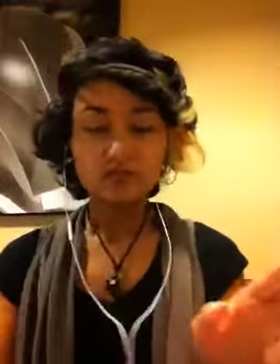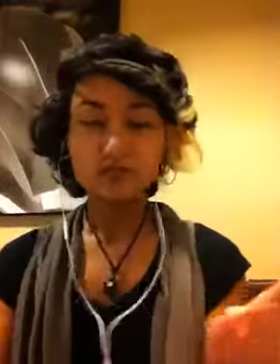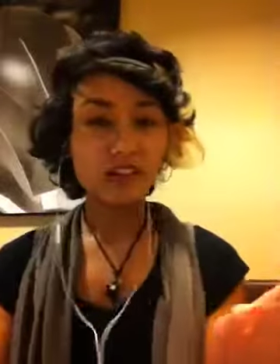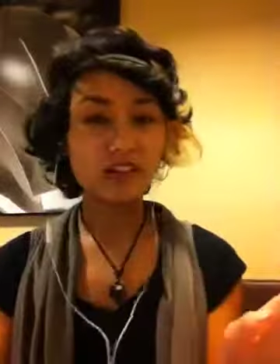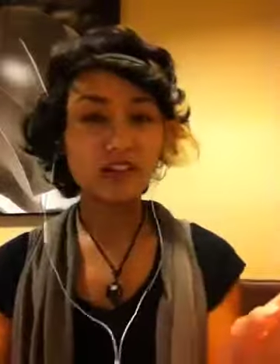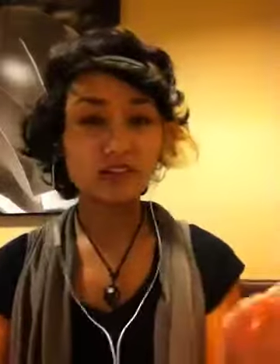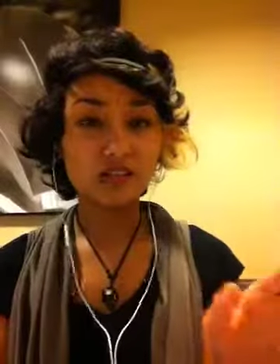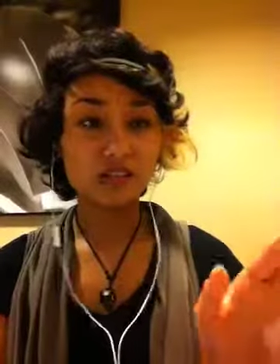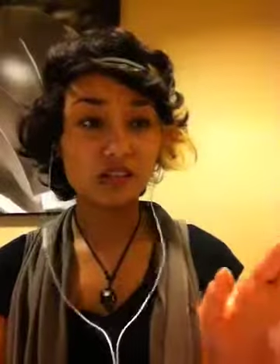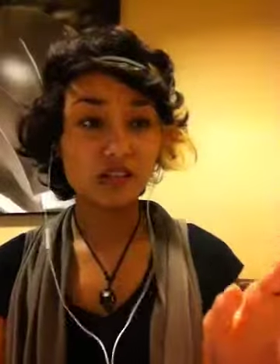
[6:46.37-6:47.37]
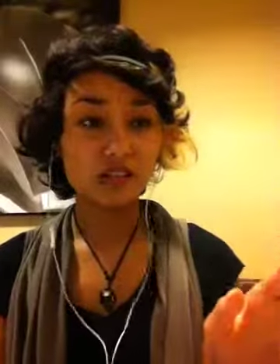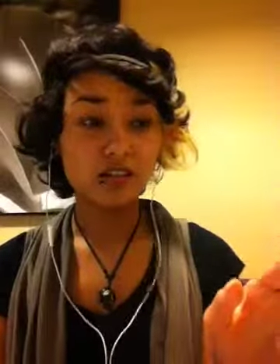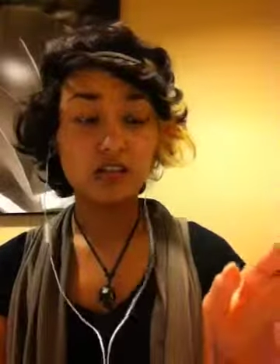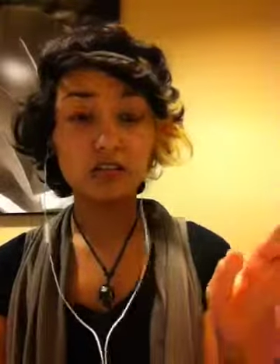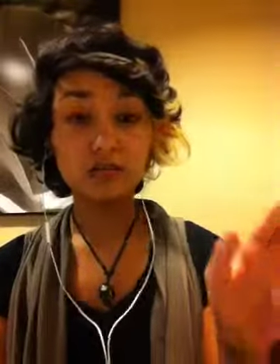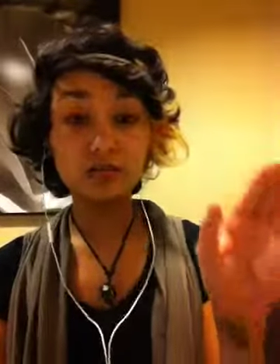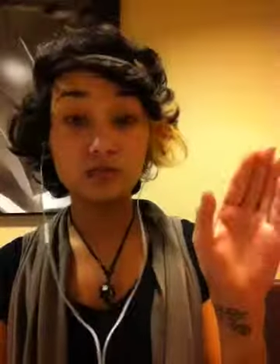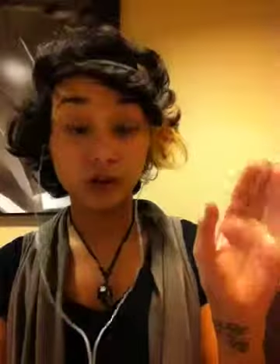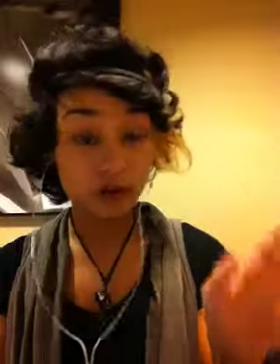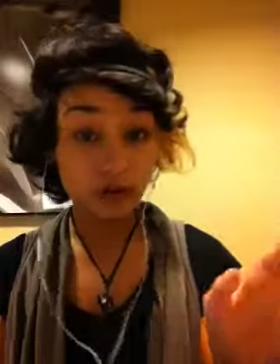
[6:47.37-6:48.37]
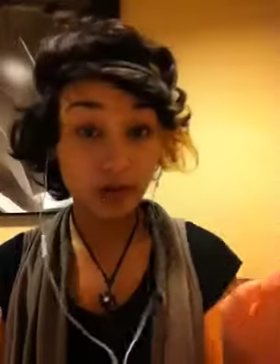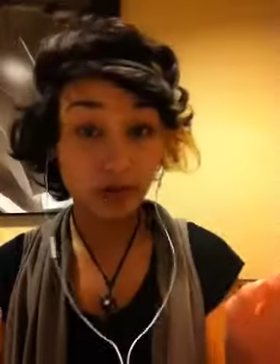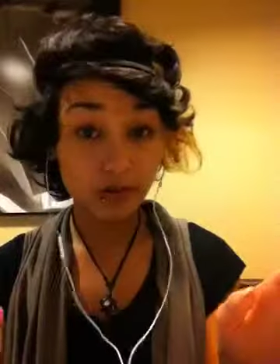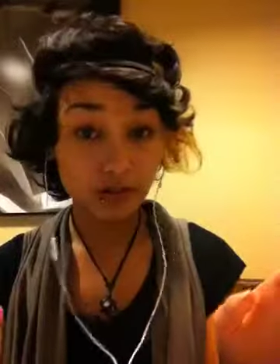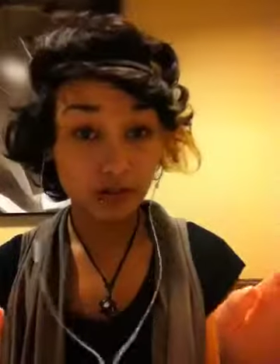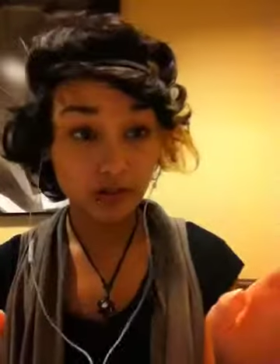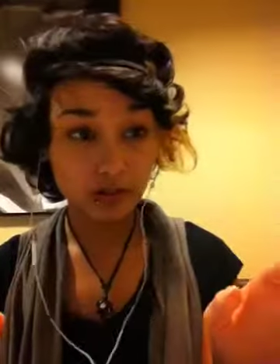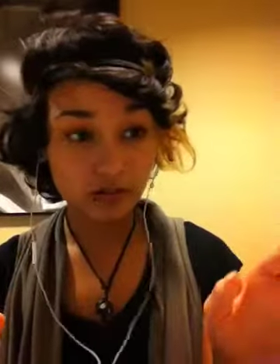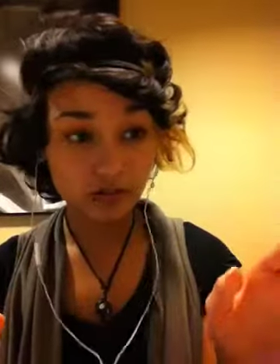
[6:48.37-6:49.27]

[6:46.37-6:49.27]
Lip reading: Because those type of Christians,